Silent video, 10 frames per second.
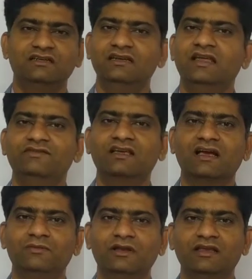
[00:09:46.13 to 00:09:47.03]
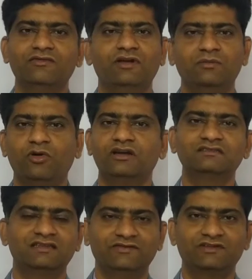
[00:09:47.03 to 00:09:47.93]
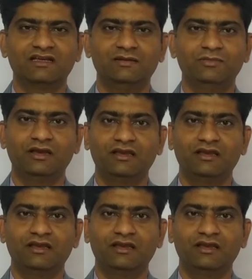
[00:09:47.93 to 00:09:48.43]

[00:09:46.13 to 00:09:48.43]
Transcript: left the company when Morris left the company.